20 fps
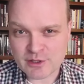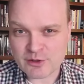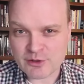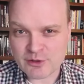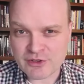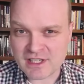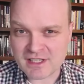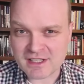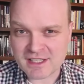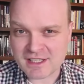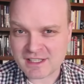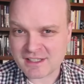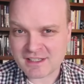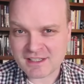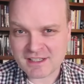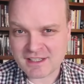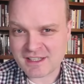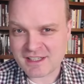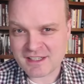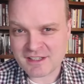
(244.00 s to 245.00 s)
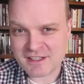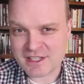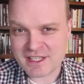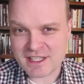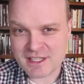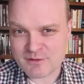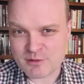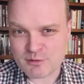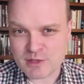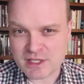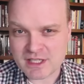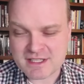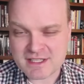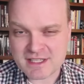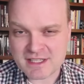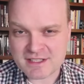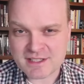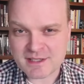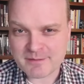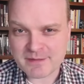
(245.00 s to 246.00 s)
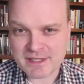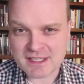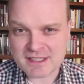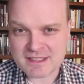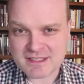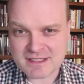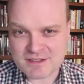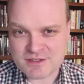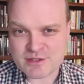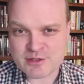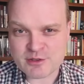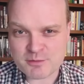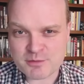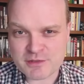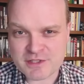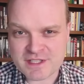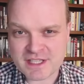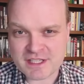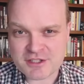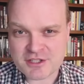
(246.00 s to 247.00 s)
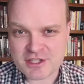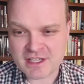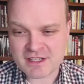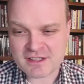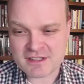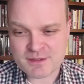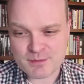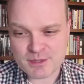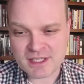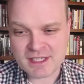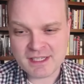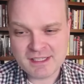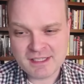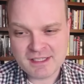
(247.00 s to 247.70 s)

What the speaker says: thing that, you never want to say something is a 0% chance, but